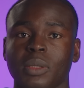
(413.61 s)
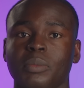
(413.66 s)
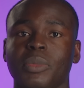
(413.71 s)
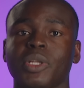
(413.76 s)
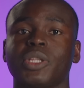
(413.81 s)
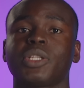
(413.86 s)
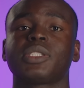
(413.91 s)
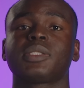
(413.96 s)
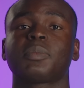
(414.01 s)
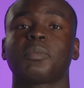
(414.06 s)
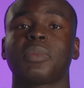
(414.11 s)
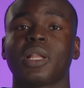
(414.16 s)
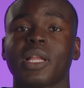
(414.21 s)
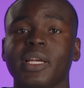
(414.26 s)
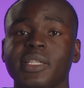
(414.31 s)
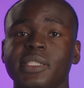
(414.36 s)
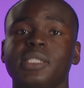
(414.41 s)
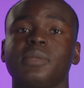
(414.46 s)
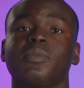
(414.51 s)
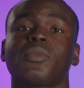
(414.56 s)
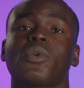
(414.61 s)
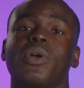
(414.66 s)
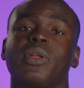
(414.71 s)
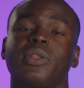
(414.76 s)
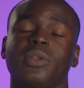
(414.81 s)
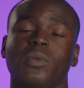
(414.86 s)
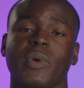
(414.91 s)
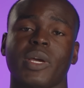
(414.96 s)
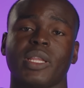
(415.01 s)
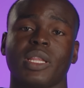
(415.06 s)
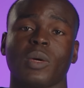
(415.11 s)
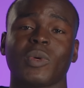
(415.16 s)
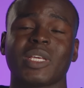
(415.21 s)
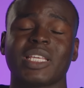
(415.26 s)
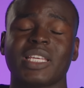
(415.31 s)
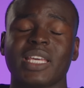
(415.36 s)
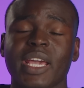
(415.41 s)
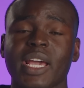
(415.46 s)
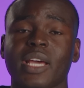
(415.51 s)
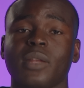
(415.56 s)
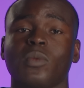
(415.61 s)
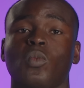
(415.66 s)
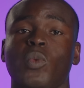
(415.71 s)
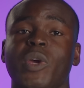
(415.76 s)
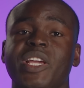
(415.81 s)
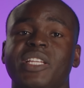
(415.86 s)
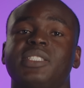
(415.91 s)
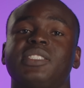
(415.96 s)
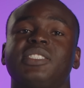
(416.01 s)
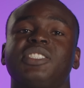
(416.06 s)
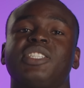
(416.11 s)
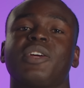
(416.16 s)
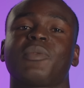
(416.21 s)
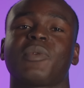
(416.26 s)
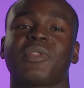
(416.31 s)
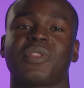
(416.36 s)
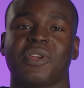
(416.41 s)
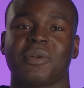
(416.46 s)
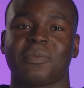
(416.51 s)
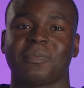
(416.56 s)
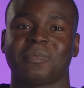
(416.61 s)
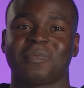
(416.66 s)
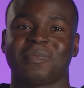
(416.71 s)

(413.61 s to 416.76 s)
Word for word: but there's plenty more on the way that we can't wait to share with you.